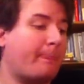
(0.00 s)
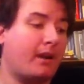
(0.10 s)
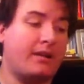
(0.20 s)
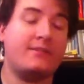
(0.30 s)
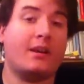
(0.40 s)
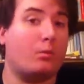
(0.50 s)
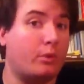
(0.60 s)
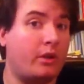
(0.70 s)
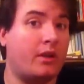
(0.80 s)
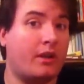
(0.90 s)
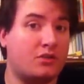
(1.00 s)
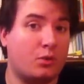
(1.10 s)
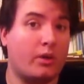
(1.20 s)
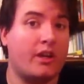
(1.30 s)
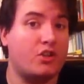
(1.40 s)
He's got a really nice
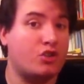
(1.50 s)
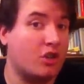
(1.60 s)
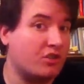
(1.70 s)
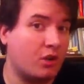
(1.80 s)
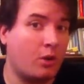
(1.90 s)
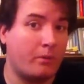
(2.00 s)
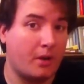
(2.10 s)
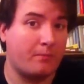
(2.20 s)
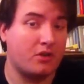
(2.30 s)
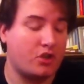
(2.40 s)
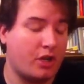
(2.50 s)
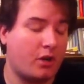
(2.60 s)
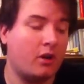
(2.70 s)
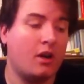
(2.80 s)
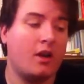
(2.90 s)
store. He just opened up this
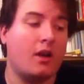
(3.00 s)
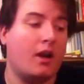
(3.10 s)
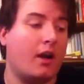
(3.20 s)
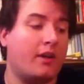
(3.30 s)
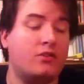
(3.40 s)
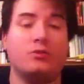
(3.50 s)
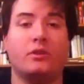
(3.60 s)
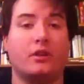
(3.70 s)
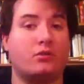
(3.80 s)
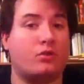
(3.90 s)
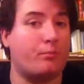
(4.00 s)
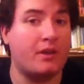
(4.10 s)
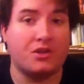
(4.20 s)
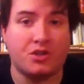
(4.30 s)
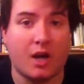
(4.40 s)
year. He's doing a
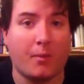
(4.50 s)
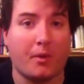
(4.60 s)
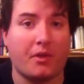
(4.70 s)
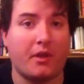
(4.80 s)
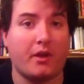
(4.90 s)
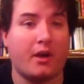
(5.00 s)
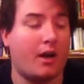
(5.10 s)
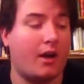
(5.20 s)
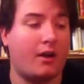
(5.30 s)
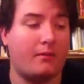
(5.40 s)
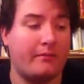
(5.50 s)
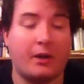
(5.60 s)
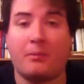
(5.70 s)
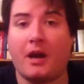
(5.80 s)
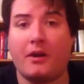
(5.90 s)
tremendous job with it.
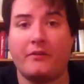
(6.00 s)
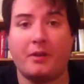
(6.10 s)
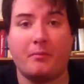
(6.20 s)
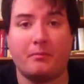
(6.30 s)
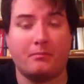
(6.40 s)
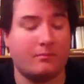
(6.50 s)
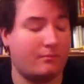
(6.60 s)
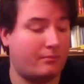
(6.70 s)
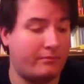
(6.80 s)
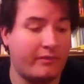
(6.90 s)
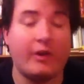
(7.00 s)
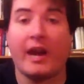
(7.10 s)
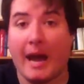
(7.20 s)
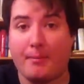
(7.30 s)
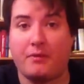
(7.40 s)
Very proud of him. Very
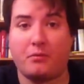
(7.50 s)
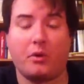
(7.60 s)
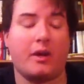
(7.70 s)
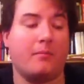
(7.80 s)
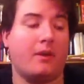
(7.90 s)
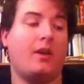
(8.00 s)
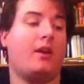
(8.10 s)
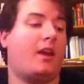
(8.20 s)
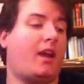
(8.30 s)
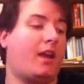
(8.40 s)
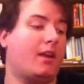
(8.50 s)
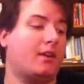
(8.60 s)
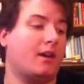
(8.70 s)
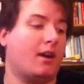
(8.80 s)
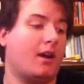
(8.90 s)
happy for him.
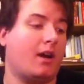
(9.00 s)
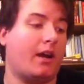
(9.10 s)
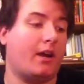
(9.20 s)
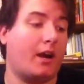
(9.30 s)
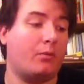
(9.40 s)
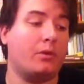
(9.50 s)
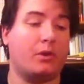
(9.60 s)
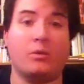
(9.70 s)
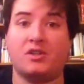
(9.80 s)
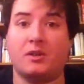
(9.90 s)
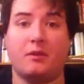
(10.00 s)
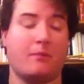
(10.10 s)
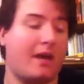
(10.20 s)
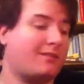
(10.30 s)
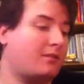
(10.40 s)
And I really wish him the
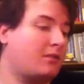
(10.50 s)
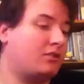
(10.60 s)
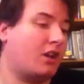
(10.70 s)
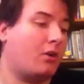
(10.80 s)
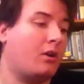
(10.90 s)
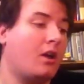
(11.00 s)
best. So